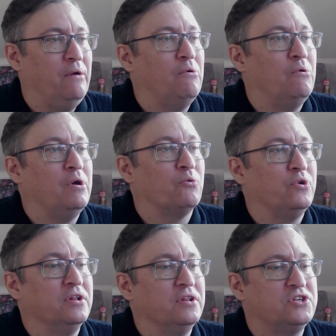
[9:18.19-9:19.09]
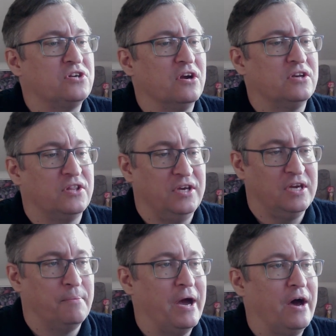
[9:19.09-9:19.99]
And when we really start to
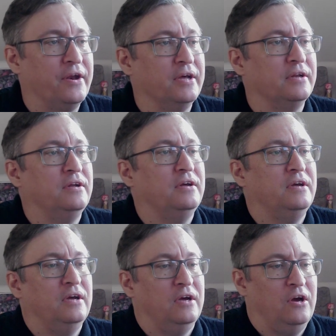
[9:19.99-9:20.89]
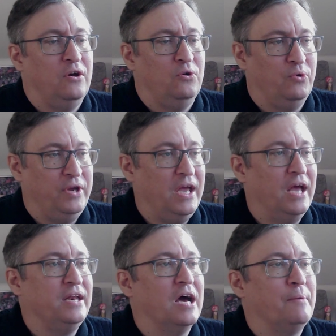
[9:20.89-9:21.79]
think about it, we
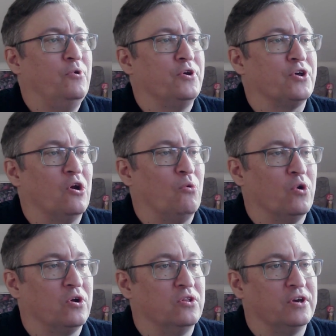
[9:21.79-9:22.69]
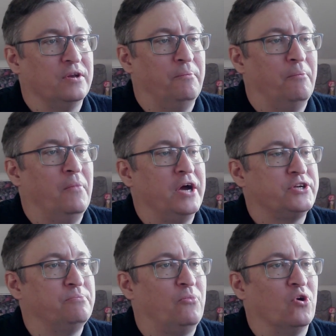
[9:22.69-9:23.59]
end up with our work looking
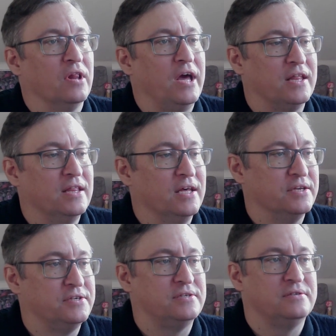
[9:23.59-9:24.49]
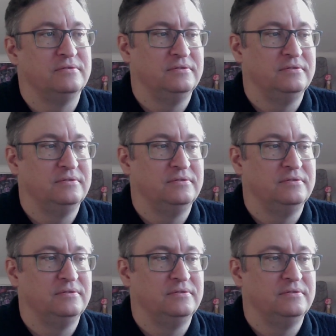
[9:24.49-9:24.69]
much more like this